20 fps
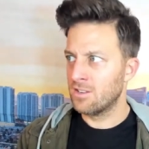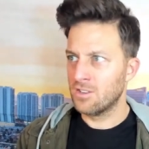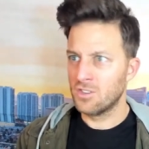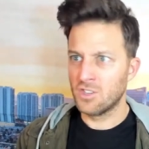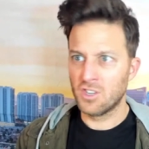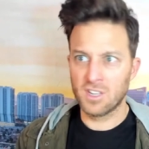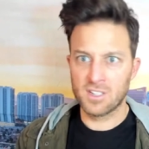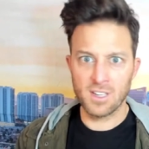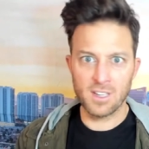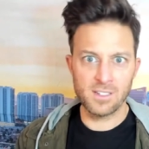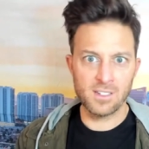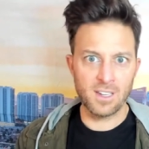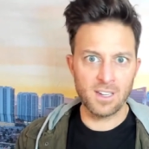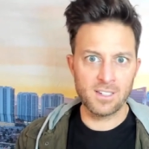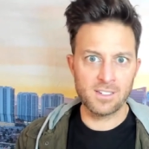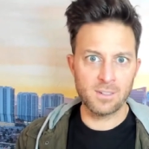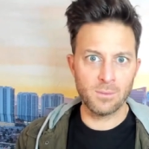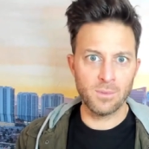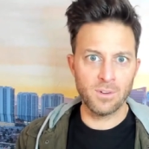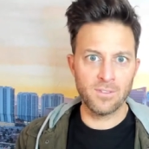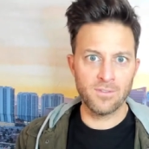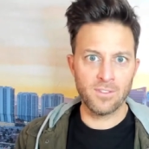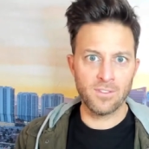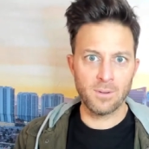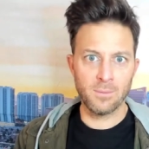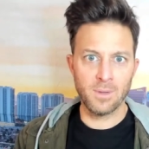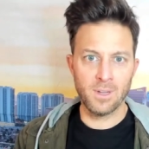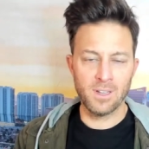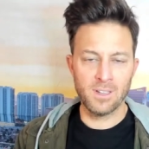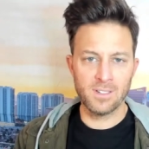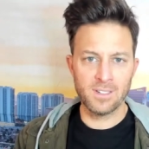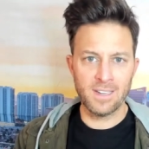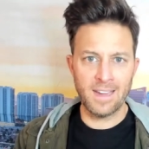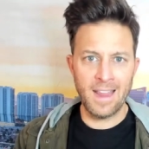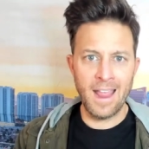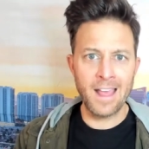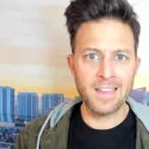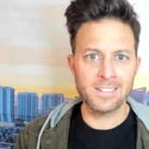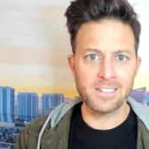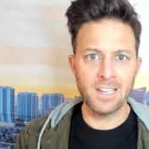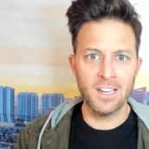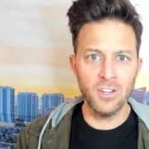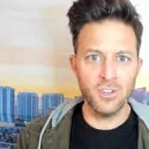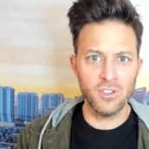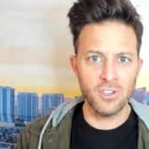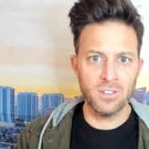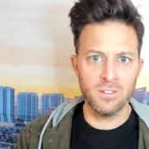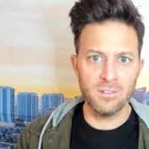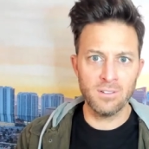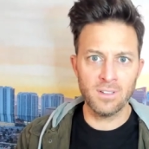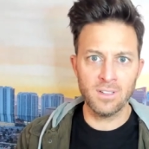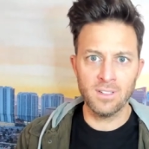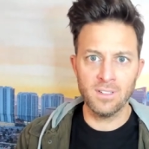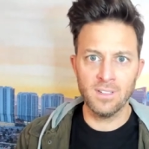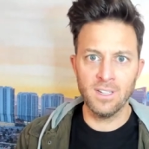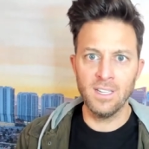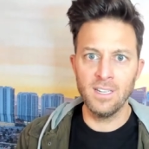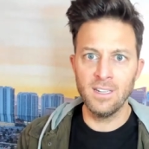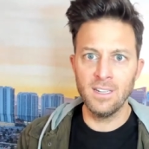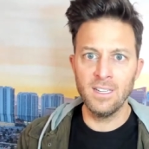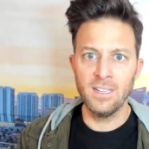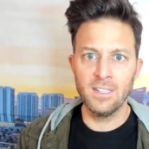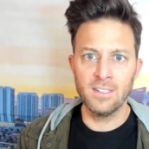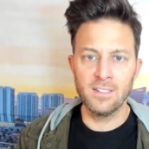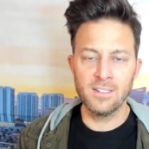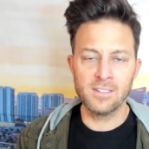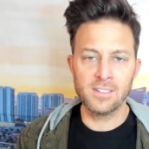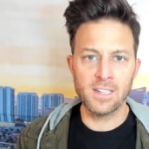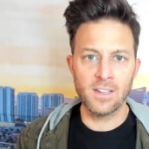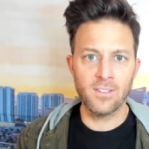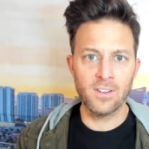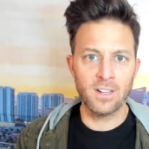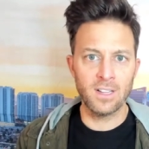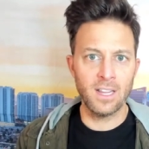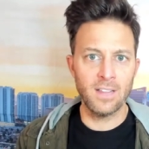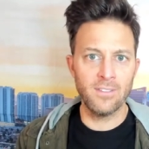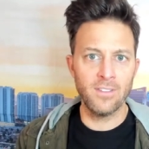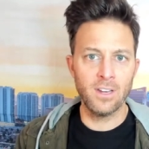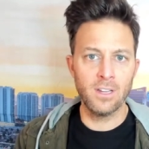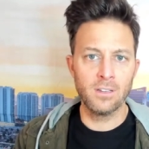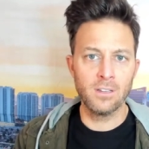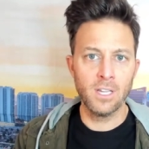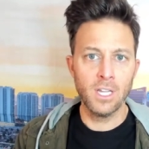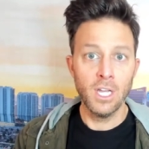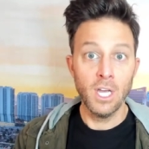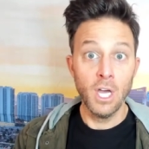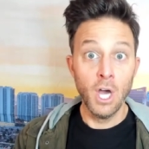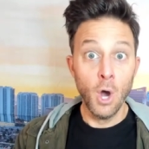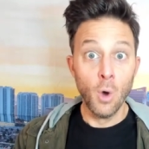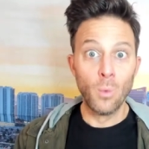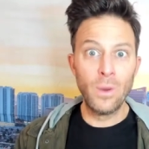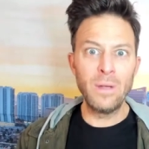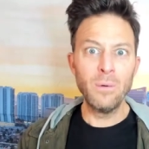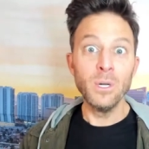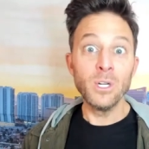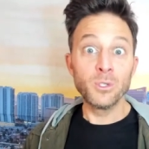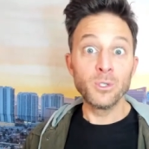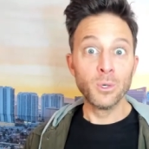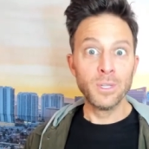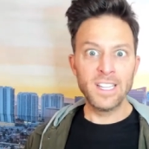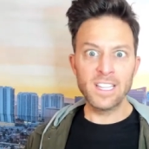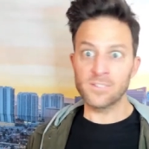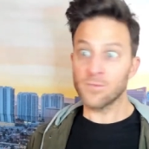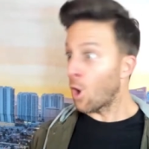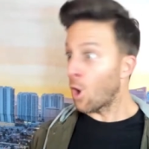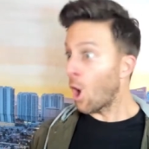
She sounds like someone from a gas station, Indian 7 Eleven. And we will do this for